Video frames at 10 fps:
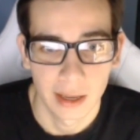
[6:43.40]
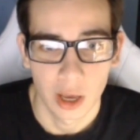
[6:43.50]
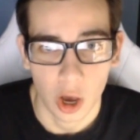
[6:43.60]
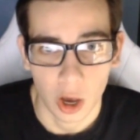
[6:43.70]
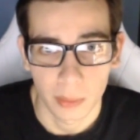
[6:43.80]

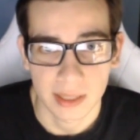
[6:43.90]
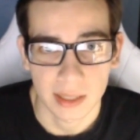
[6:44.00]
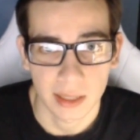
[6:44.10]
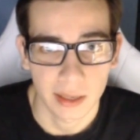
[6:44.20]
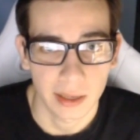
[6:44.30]

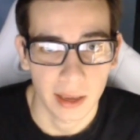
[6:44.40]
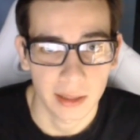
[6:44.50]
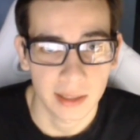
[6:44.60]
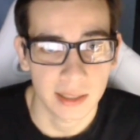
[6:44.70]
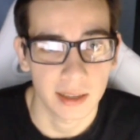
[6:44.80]
obviously it
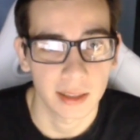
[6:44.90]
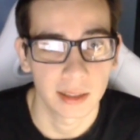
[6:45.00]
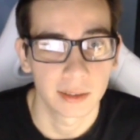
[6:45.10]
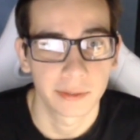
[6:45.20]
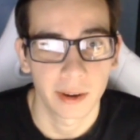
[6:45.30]
is a
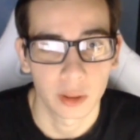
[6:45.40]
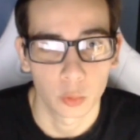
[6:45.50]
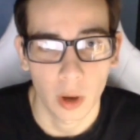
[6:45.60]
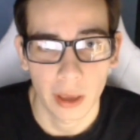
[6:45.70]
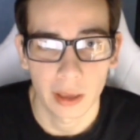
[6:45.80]
really fun
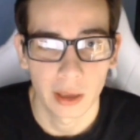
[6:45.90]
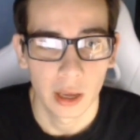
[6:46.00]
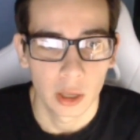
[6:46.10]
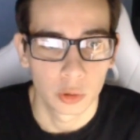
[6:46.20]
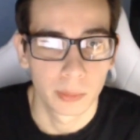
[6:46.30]
way
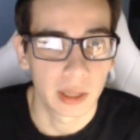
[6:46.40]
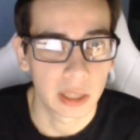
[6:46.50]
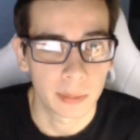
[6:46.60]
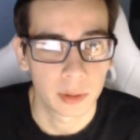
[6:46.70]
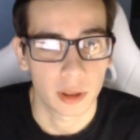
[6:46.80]
to build
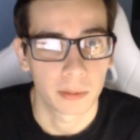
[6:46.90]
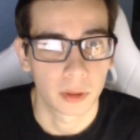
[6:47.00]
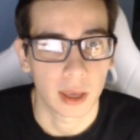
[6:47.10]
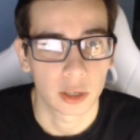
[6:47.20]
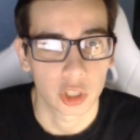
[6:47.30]
up your
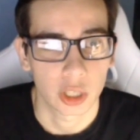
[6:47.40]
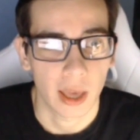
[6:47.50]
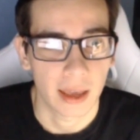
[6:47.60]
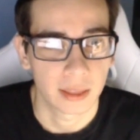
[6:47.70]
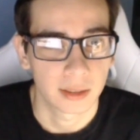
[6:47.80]
reputation
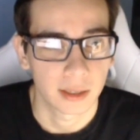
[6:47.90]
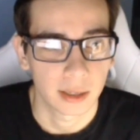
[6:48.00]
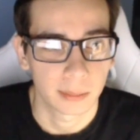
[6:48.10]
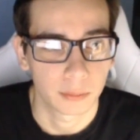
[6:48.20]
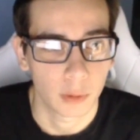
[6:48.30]
and,
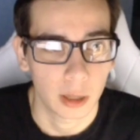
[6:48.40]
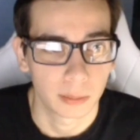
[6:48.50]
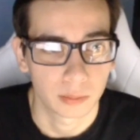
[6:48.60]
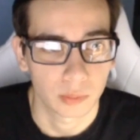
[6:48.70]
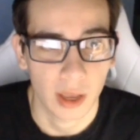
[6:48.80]

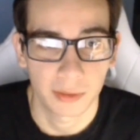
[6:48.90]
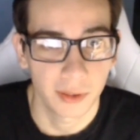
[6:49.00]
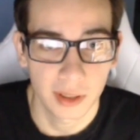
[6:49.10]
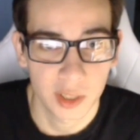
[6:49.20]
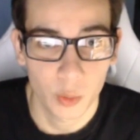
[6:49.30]
well, have
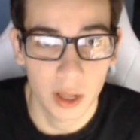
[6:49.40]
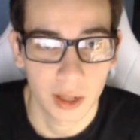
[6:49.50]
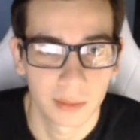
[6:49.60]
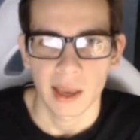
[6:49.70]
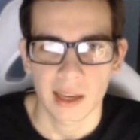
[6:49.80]
fun as
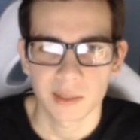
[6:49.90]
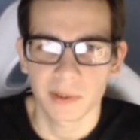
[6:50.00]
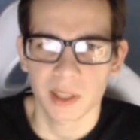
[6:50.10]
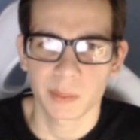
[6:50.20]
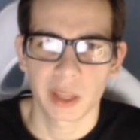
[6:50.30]
well. As far
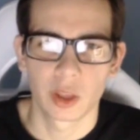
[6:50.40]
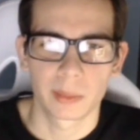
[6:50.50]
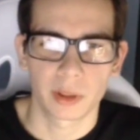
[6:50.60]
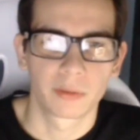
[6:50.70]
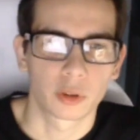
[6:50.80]
as my
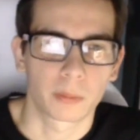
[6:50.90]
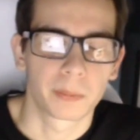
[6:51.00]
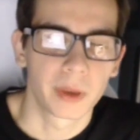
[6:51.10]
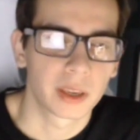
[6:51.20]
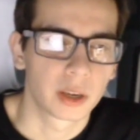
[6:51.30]
number 4
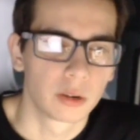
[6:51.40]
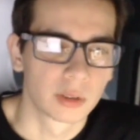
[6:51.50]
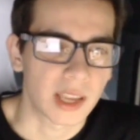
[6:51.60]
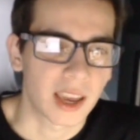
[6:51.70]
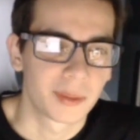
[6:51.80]
pick
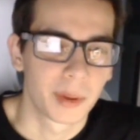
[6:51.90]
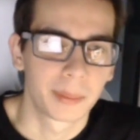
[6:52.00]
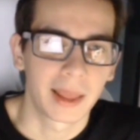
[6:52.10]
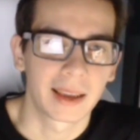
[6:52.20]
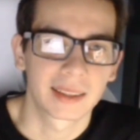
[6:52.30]
goes, I have been
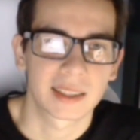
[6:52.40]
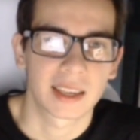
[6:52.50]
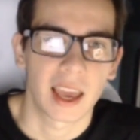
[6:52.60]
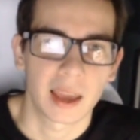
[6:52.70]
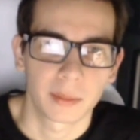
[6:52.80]
playing this
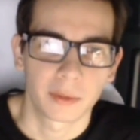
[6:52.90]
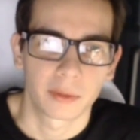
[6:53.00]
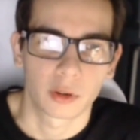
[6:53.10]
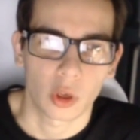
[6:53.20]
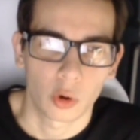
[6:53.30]
game
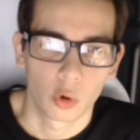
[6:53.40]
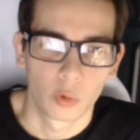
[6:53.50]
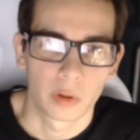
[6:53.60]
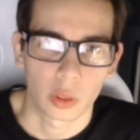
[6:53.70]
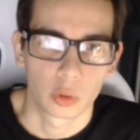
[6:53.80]
for
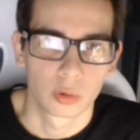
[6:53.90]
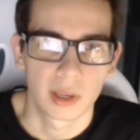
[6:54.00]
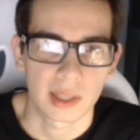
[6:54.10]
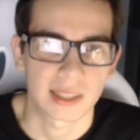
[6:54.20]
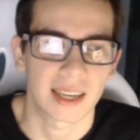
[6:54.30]
over 2
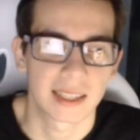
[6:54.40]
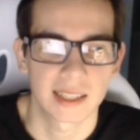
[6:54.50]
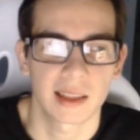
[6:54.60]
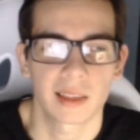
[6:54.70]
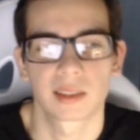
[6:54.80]
years. I
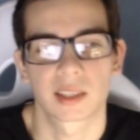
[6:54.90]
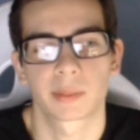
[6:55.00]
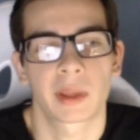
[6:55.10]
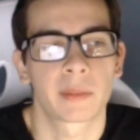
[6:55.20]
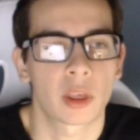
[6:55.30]
started in
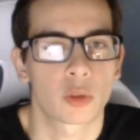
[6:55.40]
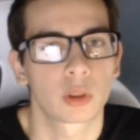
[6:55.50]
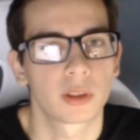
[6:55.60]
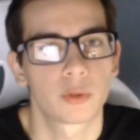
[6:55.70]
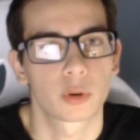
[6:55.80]
September
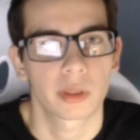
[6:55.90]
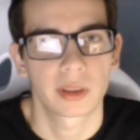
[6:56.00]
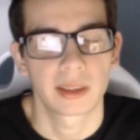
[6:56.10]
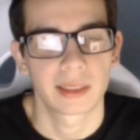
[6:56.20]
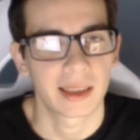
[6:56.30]

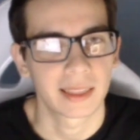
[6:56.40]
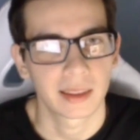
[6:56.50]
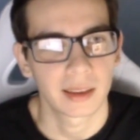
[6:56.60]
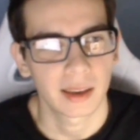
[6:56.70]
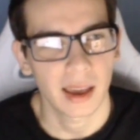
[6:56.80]
2014, and
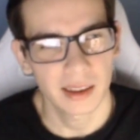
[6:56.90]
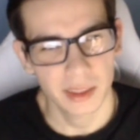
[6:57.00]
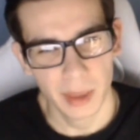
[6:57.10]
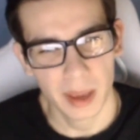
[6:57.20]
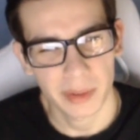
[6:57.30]
I
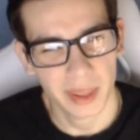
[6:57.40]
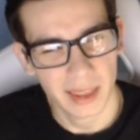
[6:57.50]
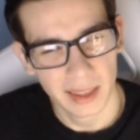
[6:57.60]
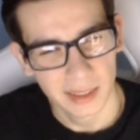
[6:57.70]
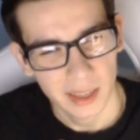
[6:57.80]
remember that